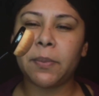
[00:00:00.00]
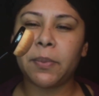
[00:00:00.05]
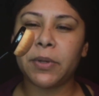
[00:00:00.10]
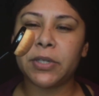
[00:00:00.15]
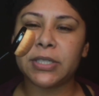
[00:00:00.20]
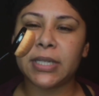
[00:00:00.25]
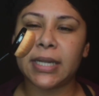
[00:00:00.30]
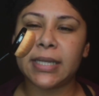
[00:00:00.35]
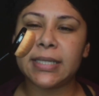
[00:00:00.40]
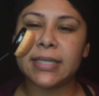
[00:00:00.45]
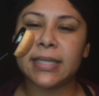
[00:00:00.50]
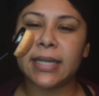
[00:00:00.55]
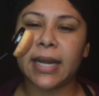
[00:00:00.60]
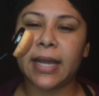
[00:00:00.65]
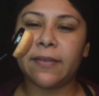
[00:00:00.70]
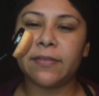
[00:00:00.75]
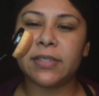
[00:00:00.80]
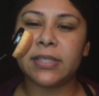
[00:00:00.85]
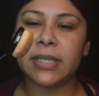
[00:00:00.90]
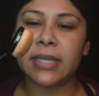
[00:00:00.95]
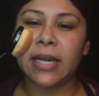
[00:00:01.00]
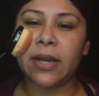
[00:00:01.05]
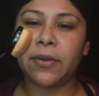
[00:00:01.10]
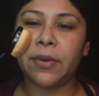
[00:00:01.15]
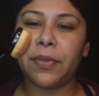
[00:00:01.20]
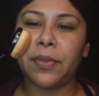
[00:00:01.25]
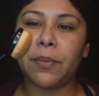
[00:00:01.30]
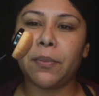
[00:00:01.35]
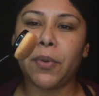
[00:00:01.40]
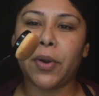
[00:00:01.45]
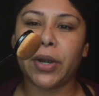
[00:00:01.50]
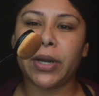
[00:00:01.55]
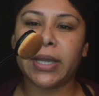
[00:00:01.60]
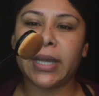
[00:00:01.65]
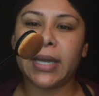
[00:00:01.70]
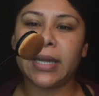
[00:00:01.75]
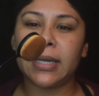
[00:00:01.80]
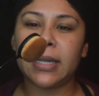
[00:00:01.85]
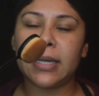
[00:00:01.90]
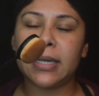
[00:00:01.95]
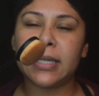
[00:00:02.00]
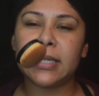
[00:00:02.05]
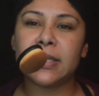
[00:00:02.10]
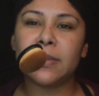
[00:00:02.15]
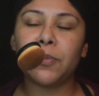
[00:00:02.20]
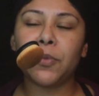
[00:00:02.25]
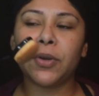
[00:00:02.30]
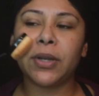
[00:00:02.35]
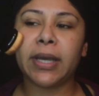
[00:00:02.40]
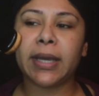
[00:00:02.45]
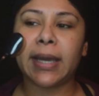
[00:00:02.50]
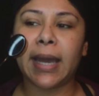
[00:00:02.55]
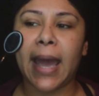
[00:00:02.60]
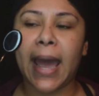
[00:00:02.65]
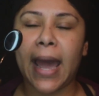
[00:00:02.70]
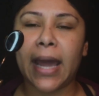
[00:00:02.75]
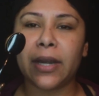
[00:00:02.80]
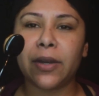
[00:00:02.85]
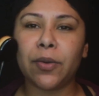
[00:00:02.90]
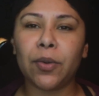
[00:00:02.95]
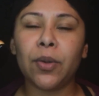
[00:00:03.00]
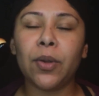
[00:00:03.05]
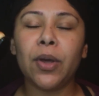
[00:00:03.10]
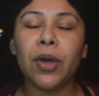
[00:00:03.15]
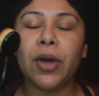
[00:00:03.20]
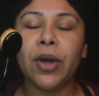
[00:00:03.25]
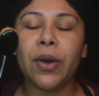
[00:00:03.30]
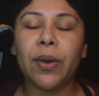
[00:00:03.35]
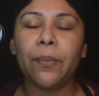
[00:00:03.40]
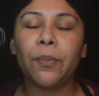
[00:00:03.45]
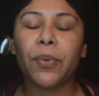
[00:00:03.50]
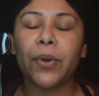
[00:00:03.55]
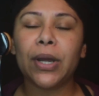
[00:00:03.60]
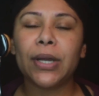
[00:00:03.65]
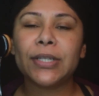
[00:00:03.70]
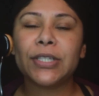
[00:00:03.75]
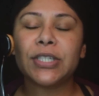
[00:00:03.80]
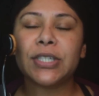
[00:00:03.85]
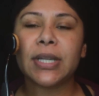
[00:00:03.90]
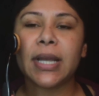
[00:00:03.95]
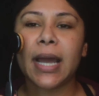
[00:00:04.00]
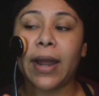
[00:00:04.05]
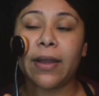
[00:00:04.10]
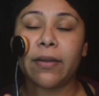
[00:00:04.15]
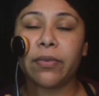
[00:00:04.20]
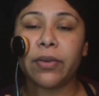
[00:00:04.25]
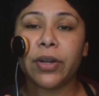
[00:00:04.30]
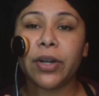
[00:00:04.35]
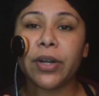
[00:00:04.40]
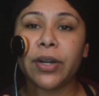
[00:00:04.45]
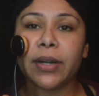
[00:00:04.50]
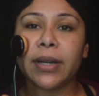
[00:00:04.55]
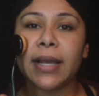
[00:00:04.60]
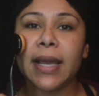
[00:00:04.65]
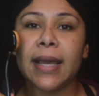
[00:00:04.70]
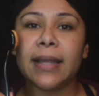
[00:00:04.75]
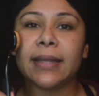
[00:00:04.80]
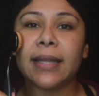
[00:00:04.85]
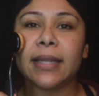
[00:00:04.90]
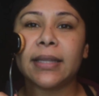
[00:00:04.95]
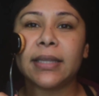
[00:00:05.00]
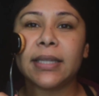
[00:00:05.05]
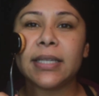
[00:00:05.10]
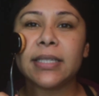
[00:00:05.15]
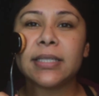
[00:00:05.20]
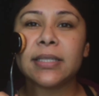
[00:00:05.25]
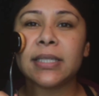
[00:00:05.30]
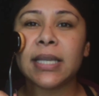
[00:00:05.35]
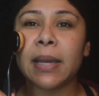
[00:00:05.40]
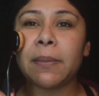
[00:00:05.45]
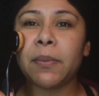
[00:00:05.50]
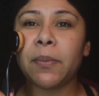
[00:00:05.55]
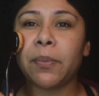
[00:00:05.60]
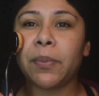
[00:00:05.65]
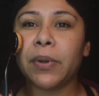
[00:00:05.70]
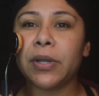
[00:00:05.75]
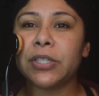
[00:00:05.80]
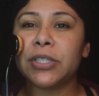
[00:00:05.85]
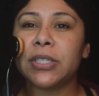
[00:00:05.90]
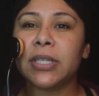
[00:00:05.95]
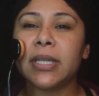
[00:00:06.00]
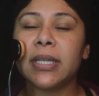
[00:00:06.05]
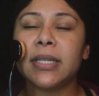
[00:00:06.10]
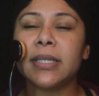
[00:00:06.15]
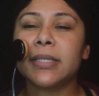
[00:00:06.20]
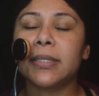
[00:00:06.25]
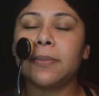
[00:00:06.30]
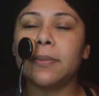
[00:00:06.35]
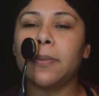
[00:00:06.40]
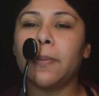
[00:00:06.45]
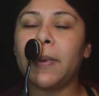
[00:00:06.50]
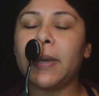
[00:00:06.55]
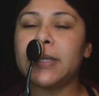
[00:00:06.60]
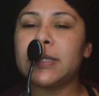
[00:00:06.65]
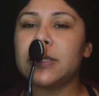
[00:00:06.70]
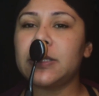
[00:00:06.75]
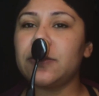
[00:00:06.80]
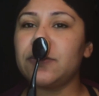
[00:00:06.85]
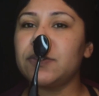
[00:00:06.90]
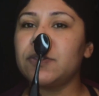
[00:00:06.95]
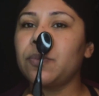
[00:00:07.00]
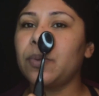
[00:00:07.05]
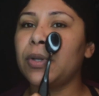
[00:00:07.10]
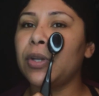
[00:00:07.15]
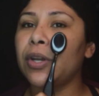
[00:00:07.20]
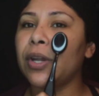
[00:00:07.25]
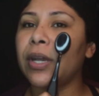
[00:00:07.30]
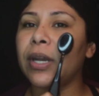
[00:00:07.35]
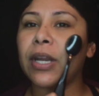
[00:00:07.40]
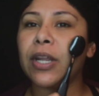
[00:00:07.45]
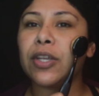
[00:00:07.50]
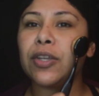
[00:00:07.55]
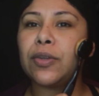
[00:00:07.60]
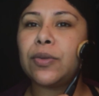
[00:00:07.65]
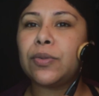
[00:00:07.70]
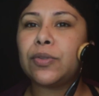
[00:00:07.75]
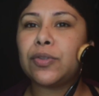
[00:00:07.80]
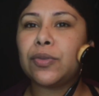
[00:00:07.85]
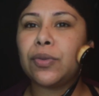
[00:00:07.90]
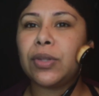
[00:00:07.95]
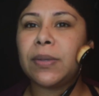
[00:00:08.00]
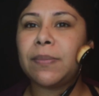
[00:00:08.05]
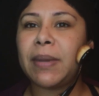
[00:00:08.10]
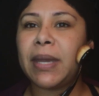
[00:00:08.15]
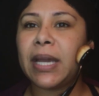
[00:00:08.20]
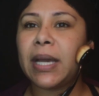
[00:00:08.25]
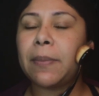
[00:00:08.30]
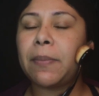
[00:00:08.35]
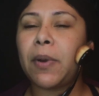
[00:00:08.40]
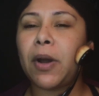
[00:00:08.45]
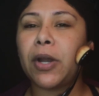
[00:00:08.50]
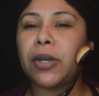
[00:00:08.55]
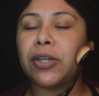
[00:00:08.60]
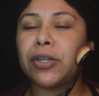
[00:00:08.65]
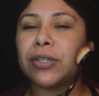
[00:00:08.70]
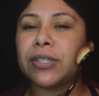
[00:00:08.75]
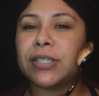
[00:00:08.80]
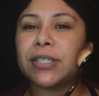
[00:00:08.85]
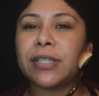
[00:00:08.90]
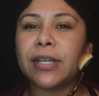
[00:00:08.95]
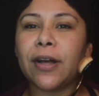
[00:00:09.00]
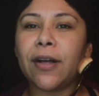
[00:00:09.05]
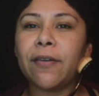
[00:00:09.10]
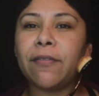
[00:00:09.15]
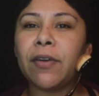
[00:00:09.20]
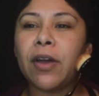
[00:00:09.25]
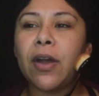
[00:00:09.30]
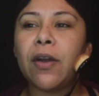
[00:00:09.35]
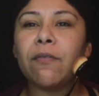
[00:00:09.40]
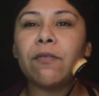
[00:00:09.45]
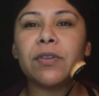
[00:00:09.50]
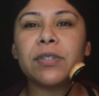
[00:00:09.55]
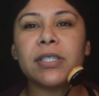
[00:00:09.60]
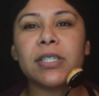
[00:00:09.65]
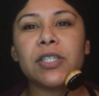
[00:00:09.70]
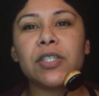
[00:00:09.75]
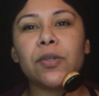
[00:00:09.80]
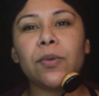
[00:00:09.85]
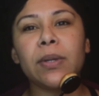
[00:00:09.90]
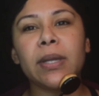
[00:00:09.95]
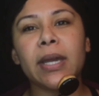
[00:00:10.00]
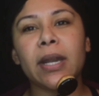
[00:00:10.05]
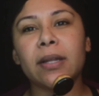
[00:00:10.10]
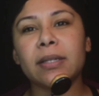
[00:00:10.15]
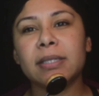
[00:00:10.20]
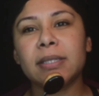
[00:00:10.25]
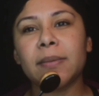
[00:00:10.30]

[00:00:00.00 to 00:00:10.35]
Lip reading: of brush, at least that I've seen out in the market, and it's more like a handle brush. I've heard that this type of brush is the best use when you're going to do the makeup on yourself versus doing it on